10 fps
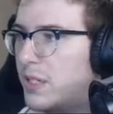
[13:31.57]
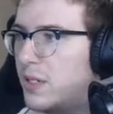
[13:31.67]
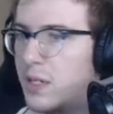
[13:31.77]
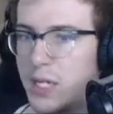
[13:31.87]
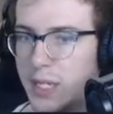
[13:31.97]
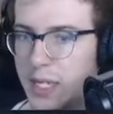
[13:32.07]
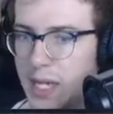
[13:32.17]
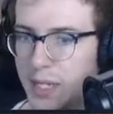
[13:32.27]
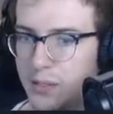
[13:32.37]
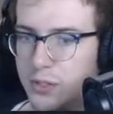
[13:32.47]
on like a
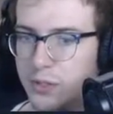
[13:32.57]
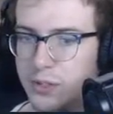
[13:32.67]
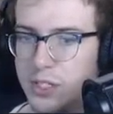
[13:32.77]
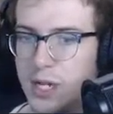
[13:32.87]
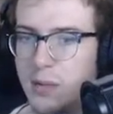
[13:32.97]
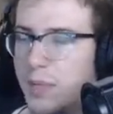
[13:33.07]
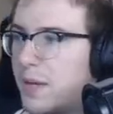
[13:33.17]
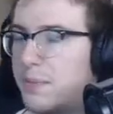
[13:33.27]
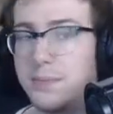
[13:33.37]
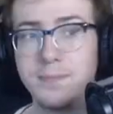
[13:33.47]
Halo 2 style map,
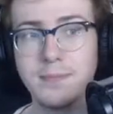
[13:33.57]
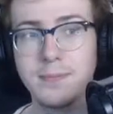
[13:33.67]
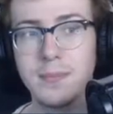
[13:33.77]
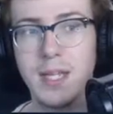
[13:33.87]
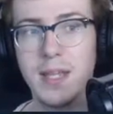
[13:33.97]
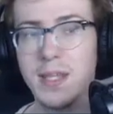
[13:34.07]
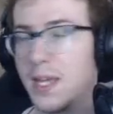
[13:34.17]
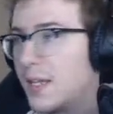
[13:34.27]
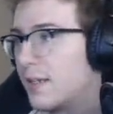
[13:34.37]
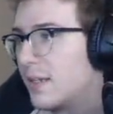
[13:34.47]
and
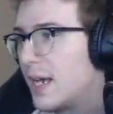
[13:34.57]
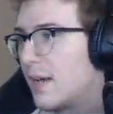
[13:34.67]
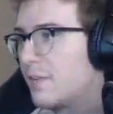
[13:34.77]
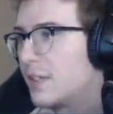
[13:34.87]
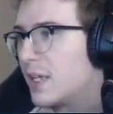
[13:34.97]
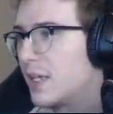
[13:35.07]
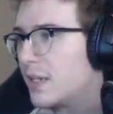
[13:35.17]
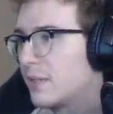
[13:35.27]
then having like